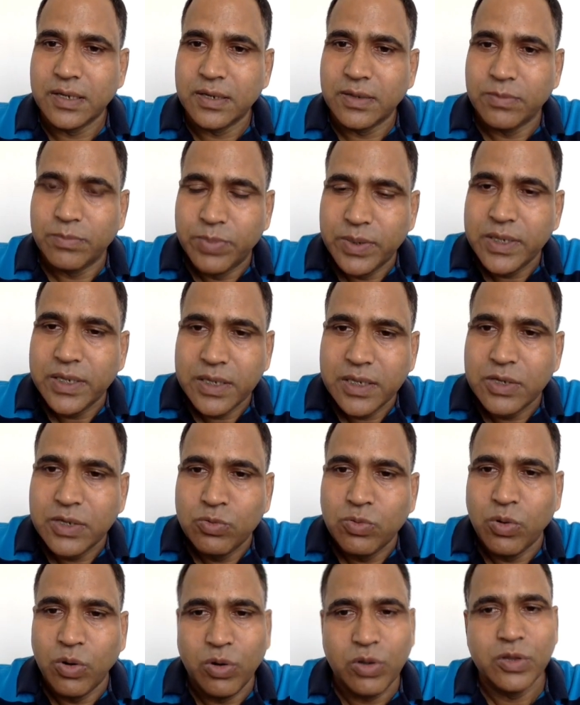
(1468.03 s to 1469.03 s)
bring
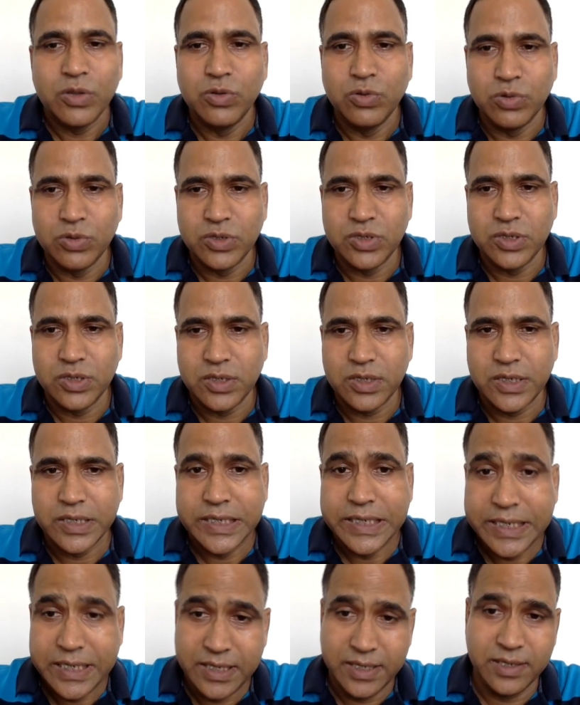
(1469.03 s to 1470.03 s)
you all those
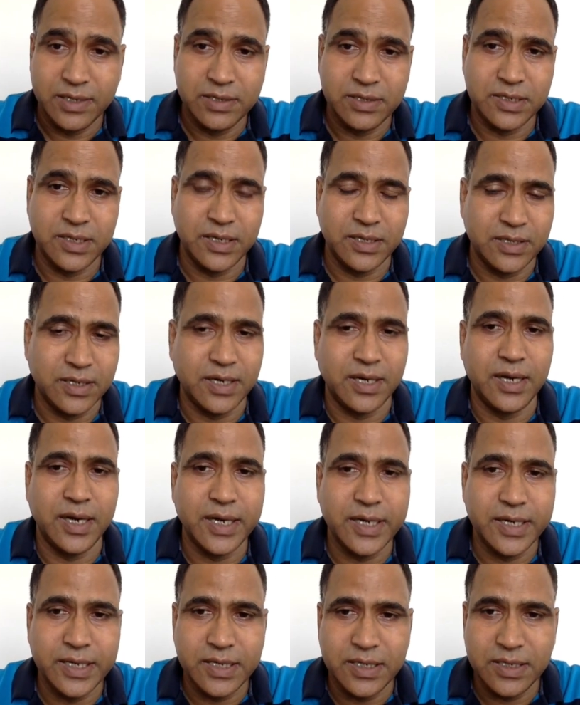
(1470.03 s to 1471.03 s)
details and the
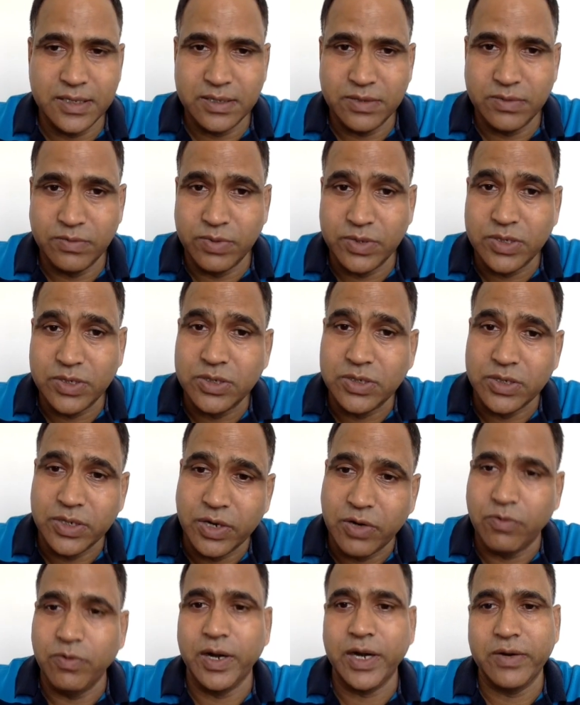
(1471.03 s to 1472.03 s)
clarity which is
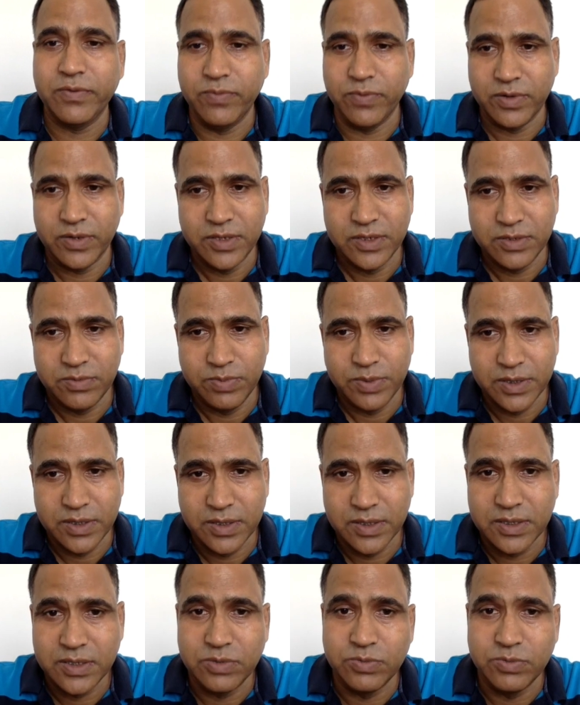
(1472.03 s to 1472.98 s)
required for this business,